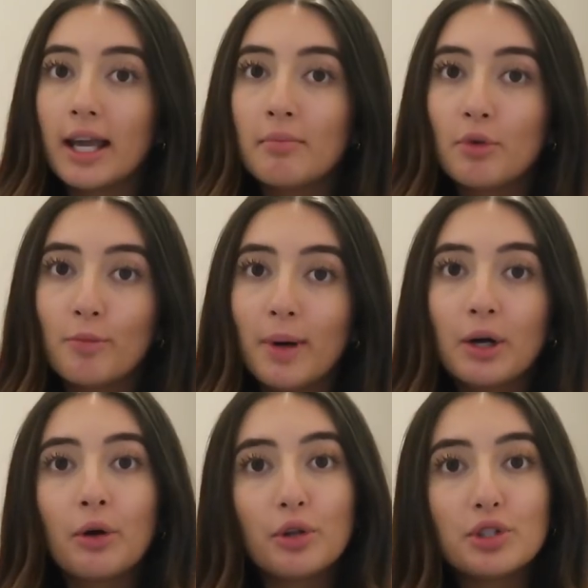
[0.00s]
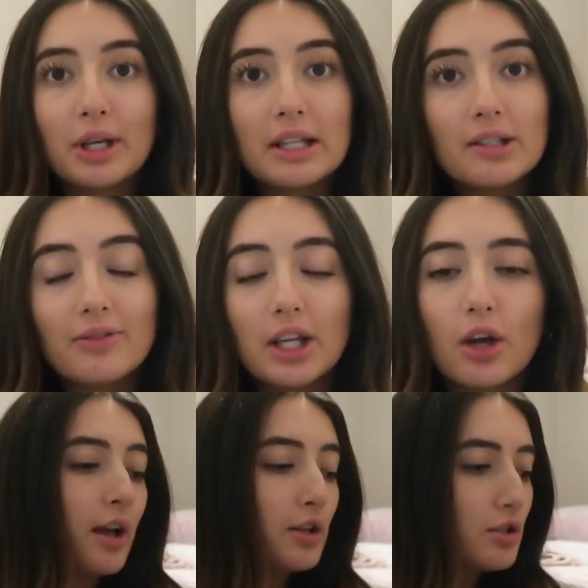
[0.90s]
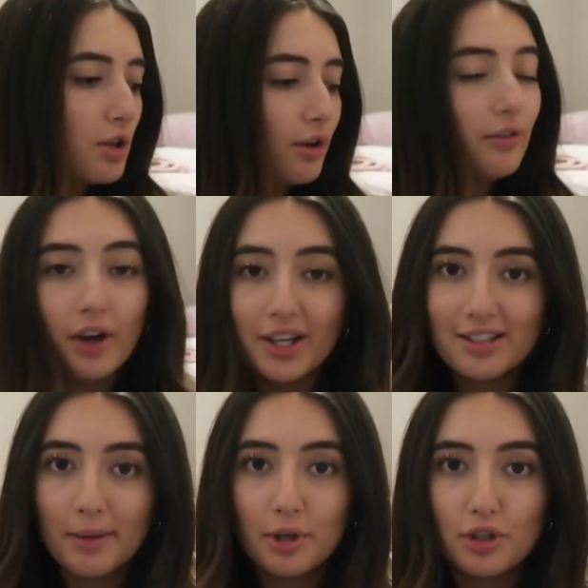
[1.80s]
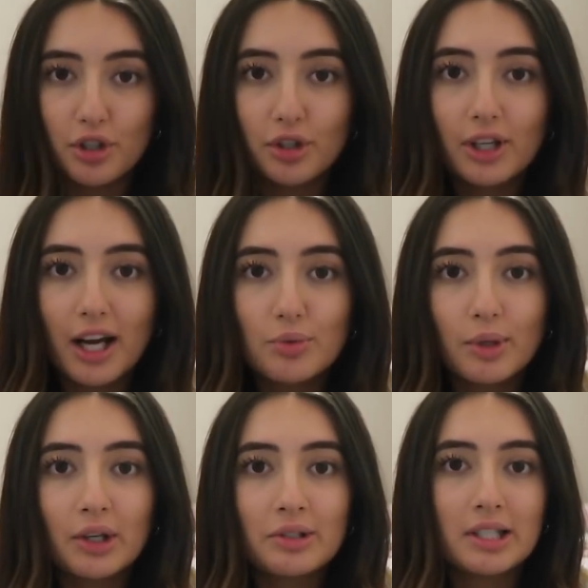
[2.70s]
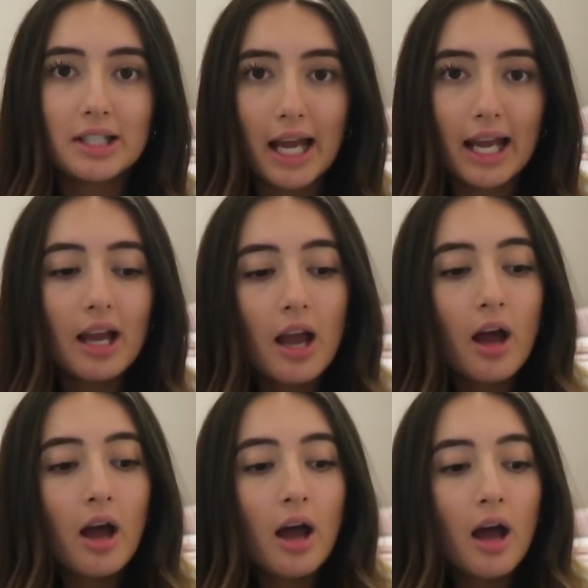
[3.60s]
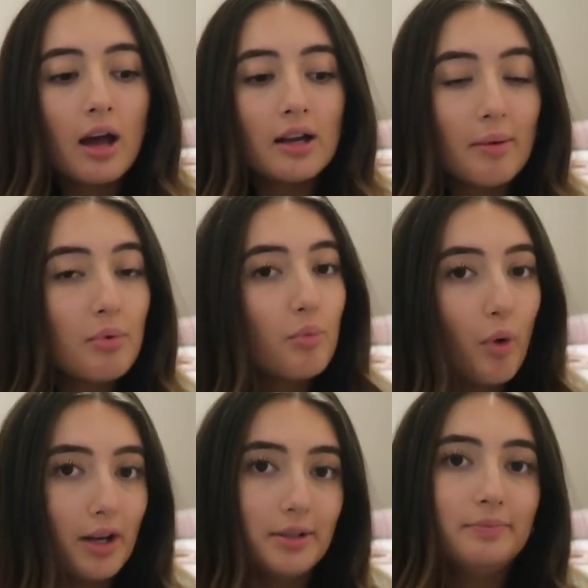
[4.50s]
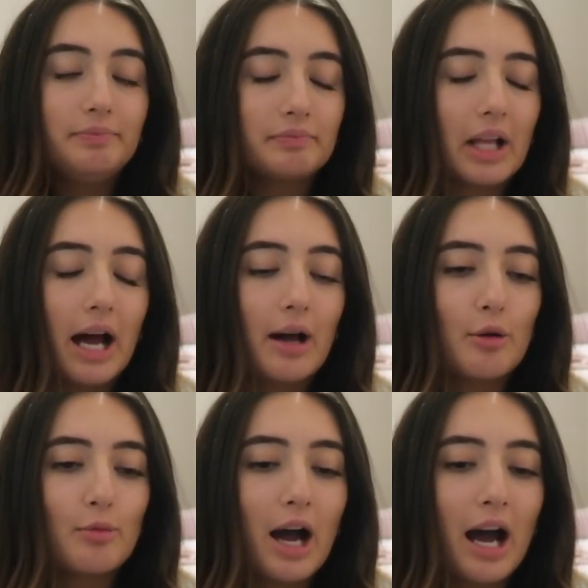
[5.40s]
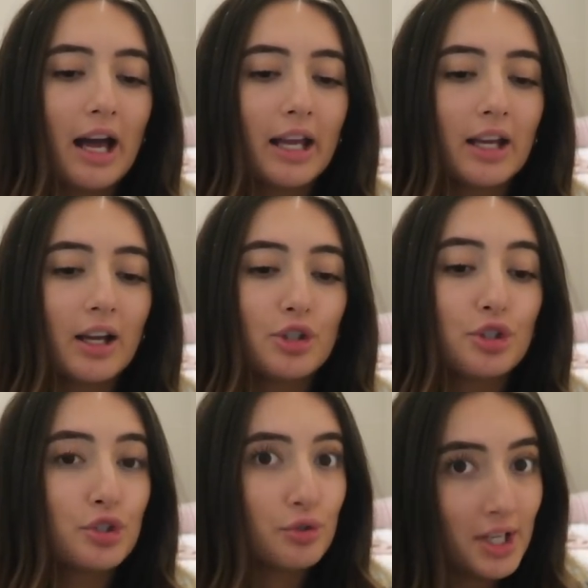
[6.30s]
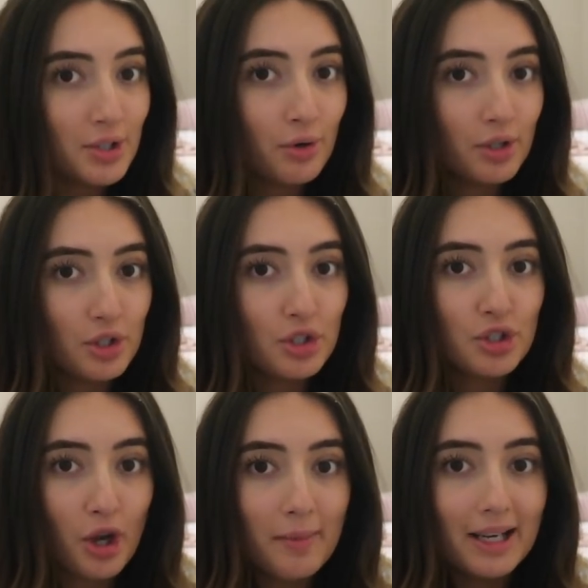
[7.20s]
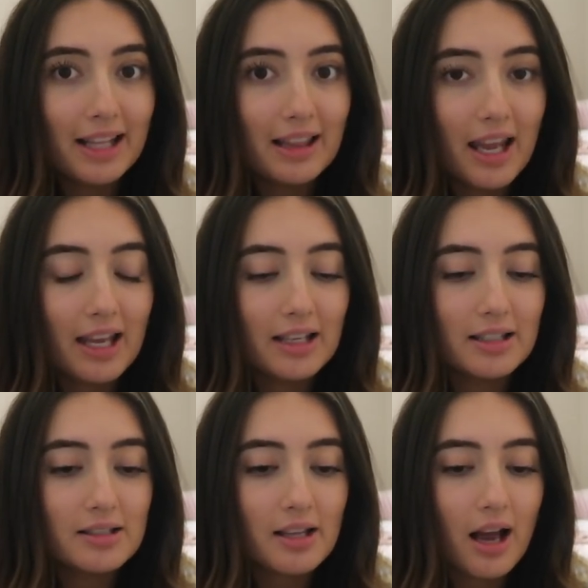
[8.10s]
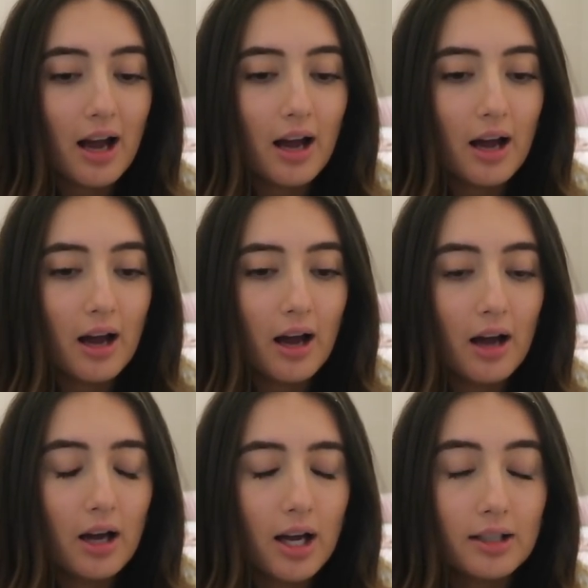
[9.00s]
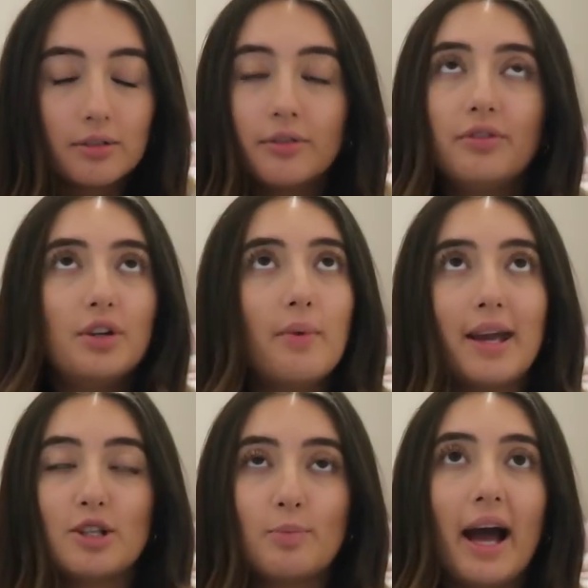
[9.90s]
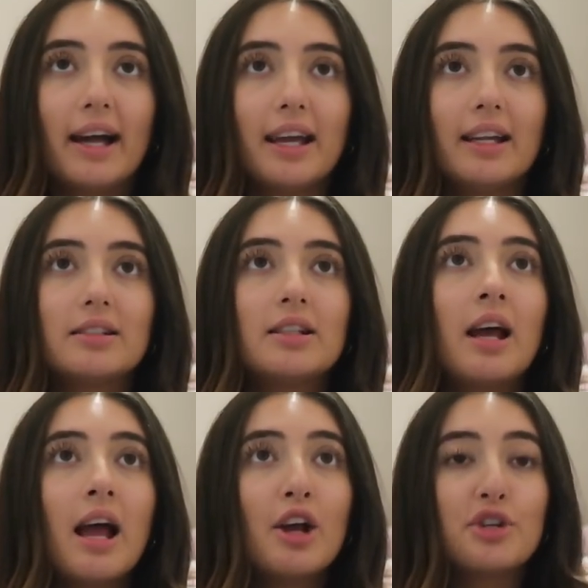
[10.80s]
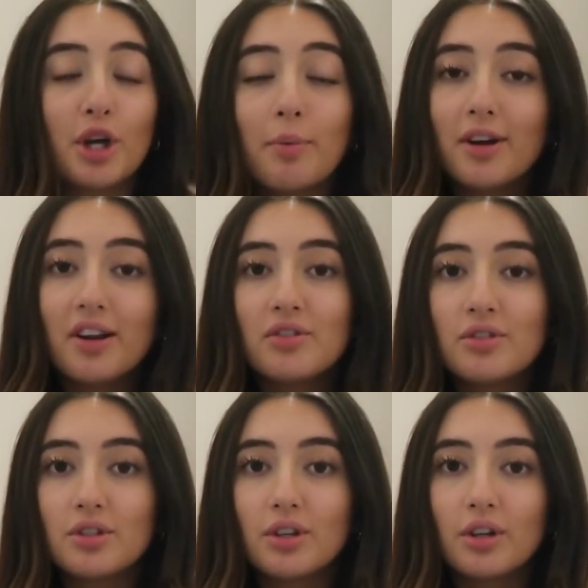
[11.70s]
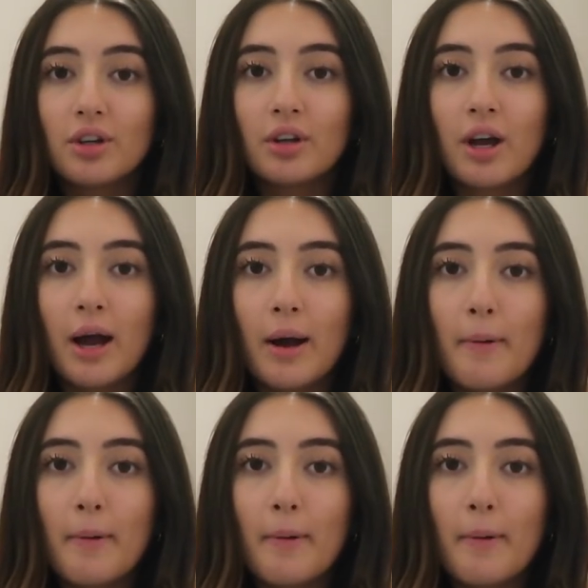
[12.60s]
a mukbang also in this video. So first up, I'll show you guys what I got today. Number one, I stress ordered so many things a few weeks back, and ShopPro doesn't do